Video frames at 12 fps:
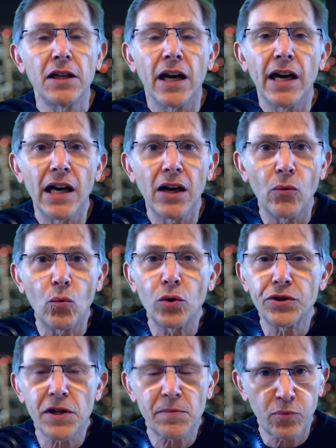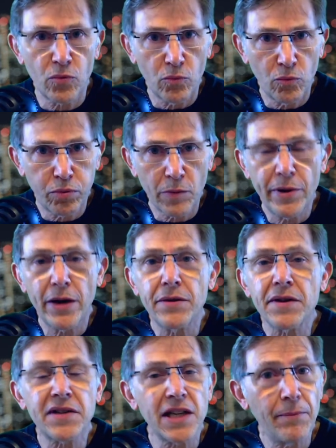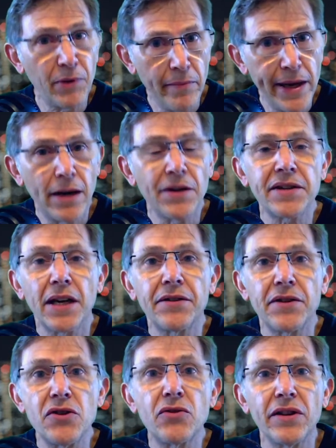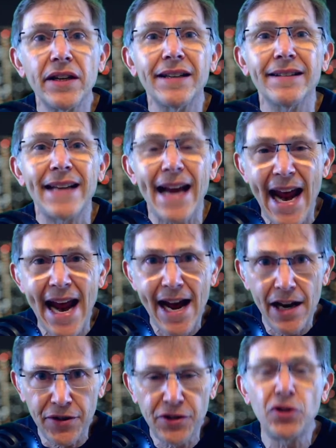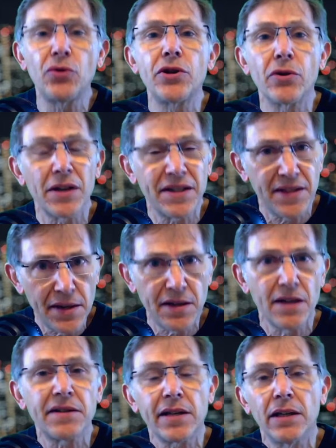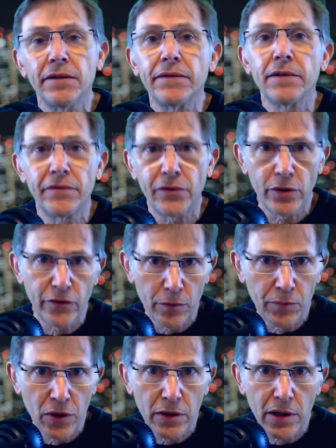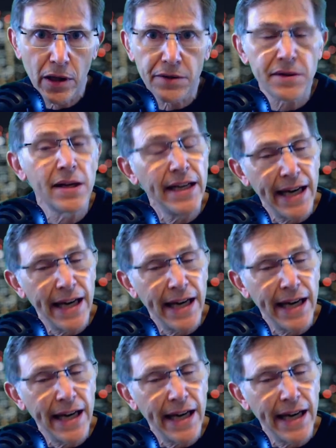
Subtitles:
we'll just prepare this supplemental set that you can then add to your existing set of Fury Football cards.